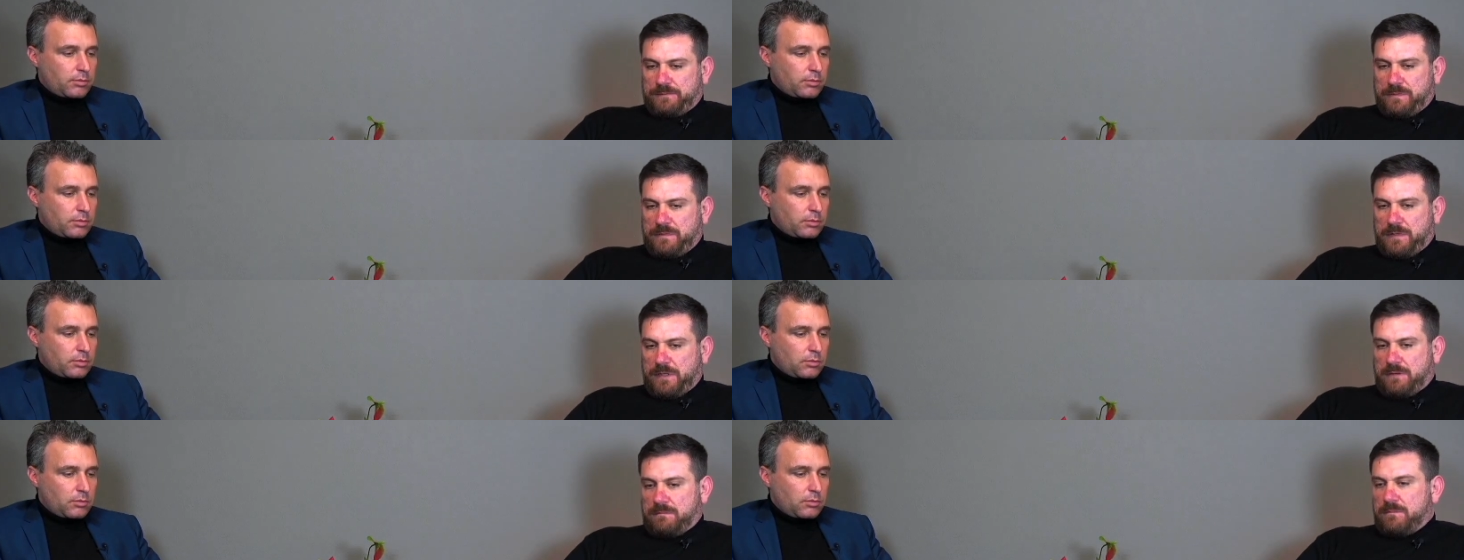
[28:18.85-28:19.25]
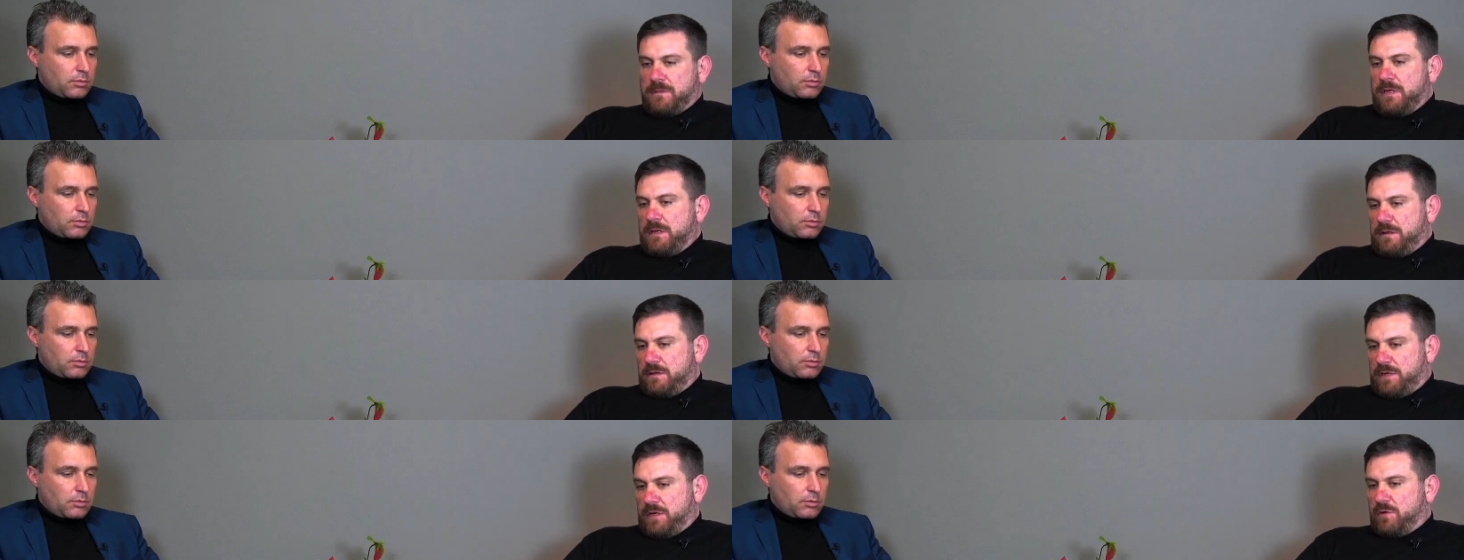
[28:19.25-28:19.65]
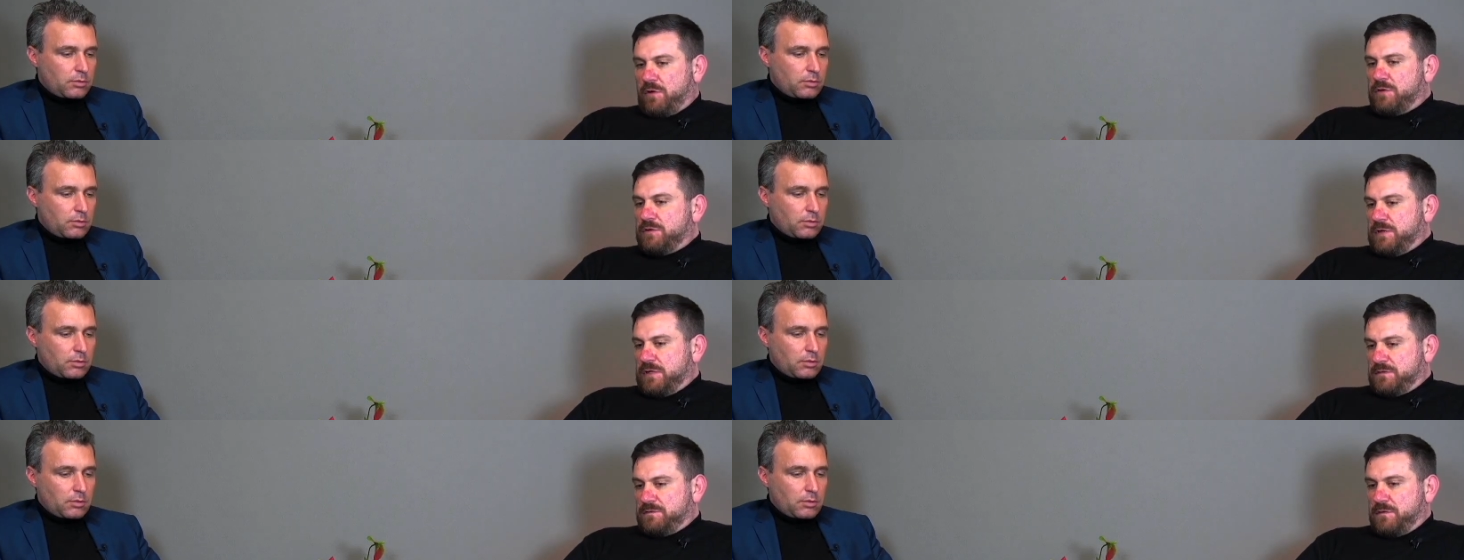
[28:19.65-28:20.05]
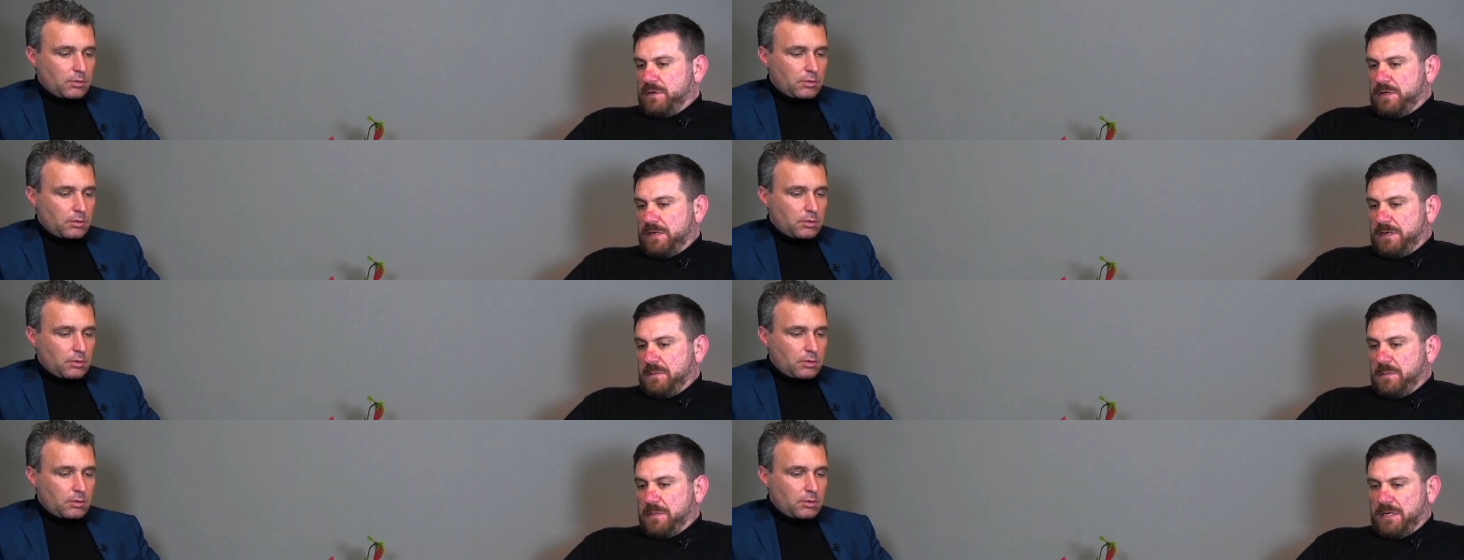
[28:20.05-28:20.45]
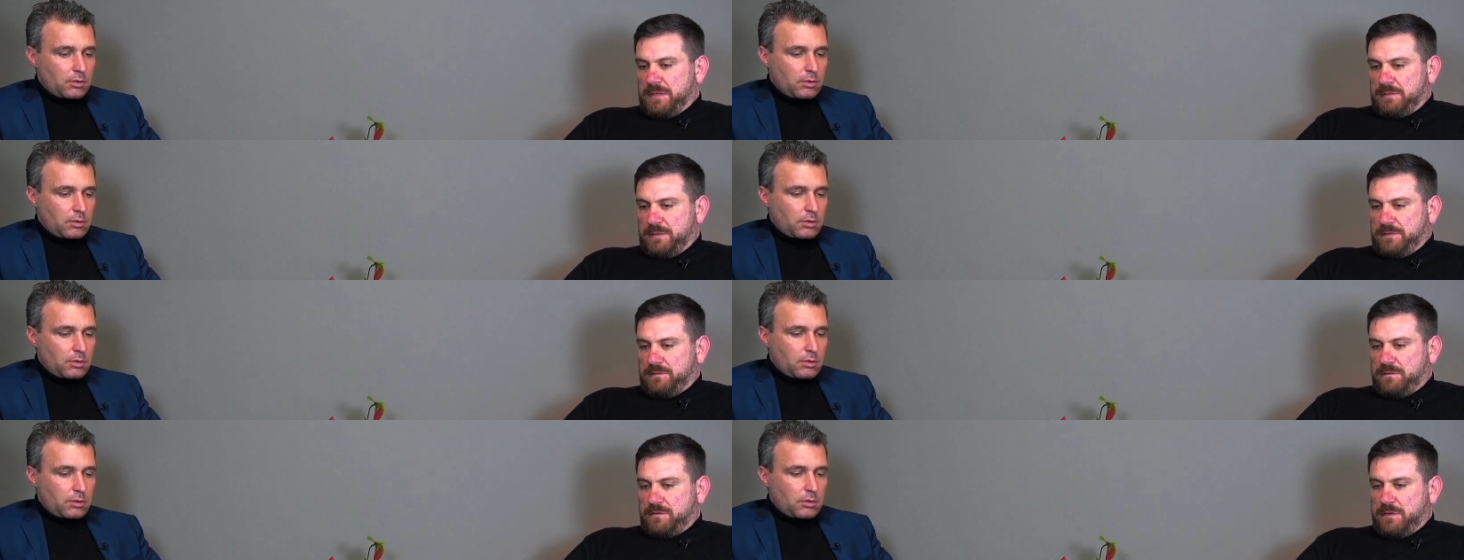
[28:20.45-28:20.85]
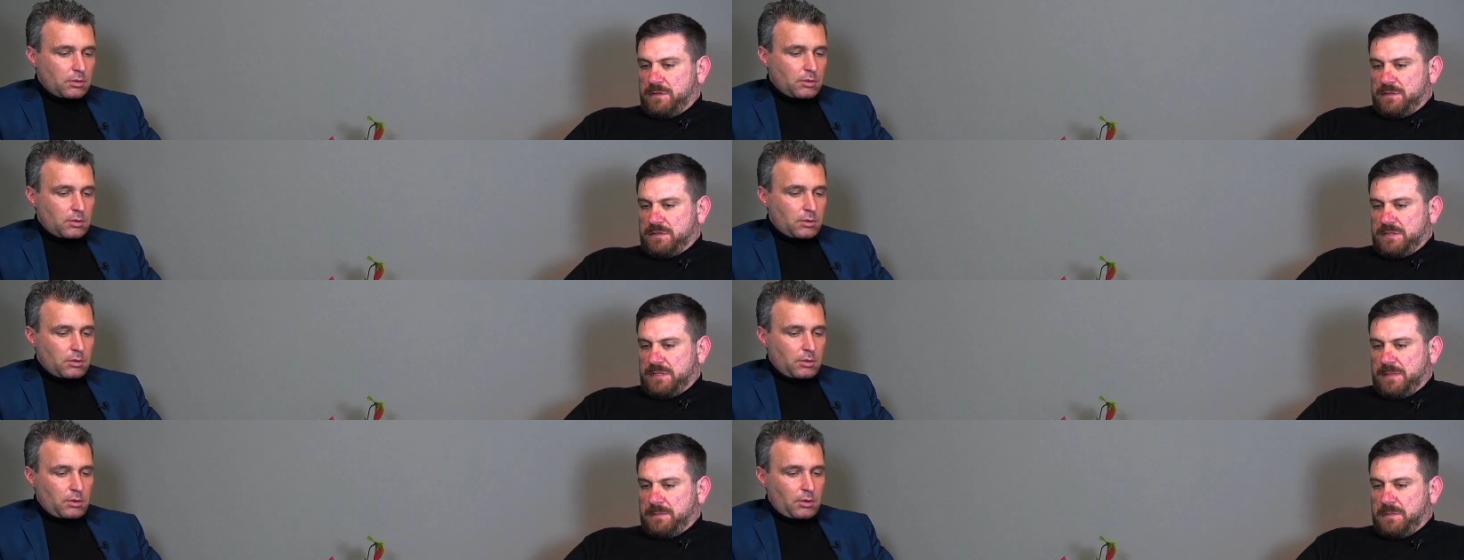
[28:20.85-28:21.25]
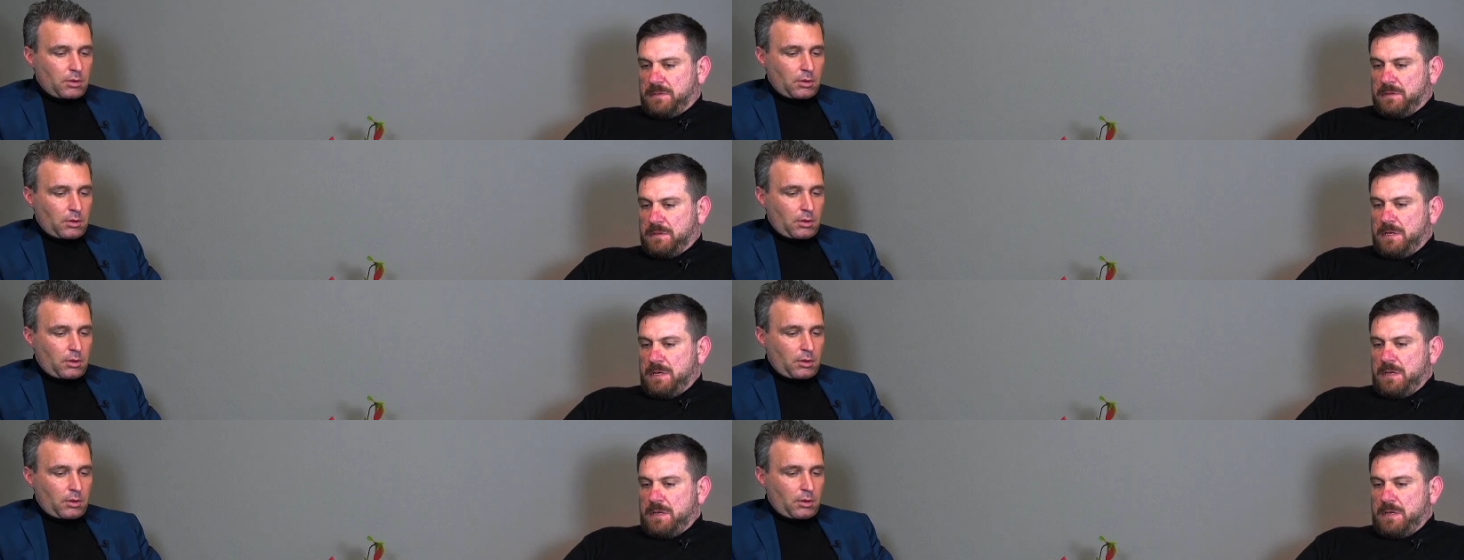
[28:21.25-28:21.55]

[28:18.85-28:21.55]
Speaker 1: the the contracts for an apartment, for example,